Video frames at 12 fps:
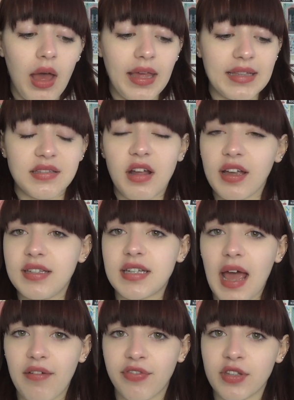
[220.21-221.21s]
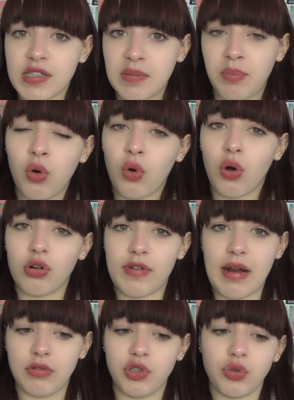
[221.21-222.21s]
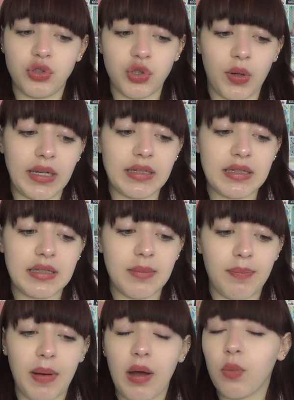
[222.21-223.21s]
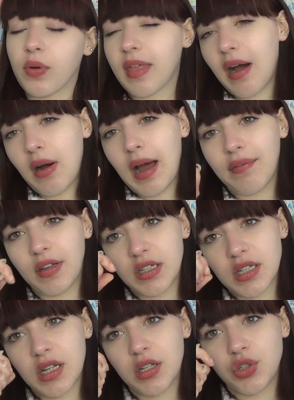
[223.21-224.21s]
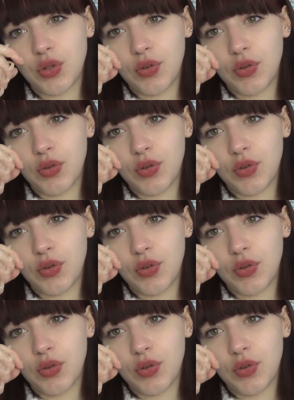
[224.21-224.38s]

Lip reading: it's nice to have the support around your joints, but without having to do